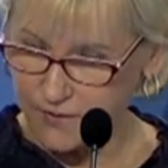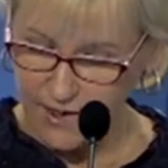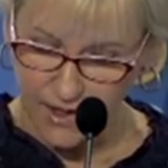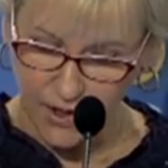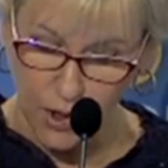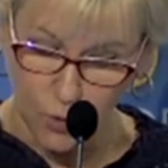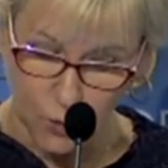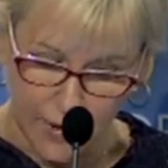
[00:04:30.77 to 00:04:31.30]
that
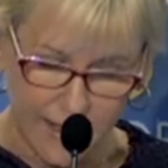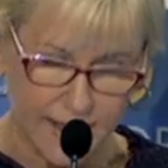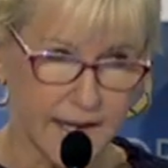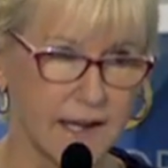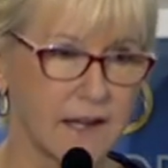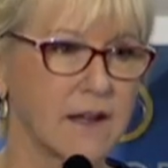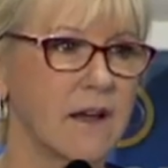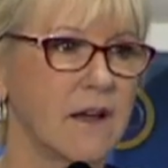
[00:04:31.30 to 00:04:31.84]
are
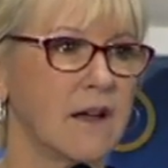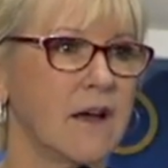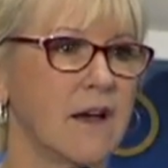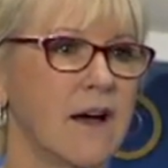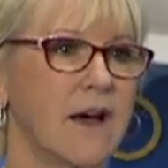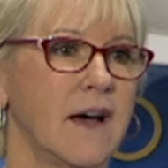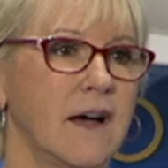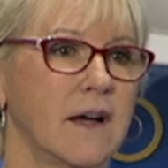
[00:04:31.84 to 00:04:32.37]
willing
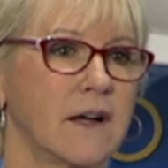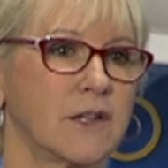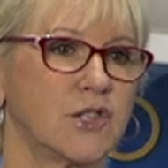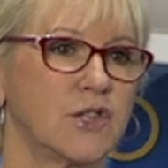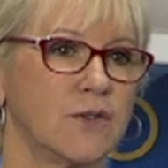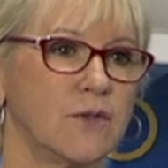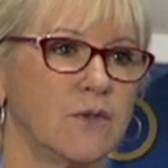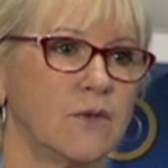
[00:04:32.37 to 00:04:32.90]

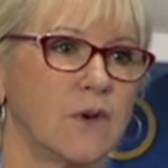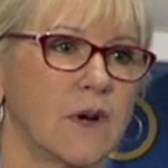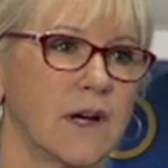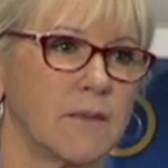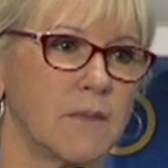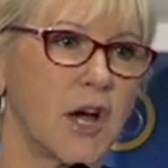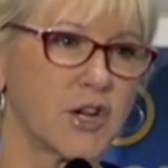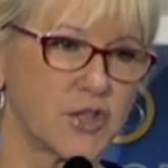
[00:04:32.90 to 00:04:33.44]

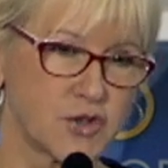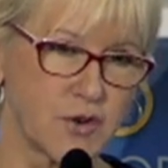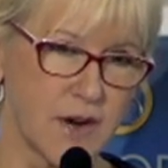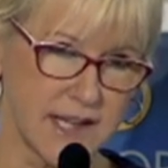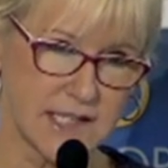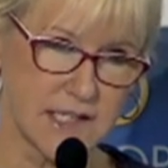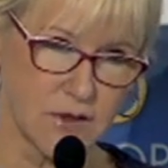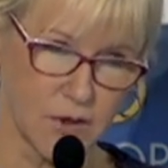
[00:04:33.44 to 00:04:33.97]
to address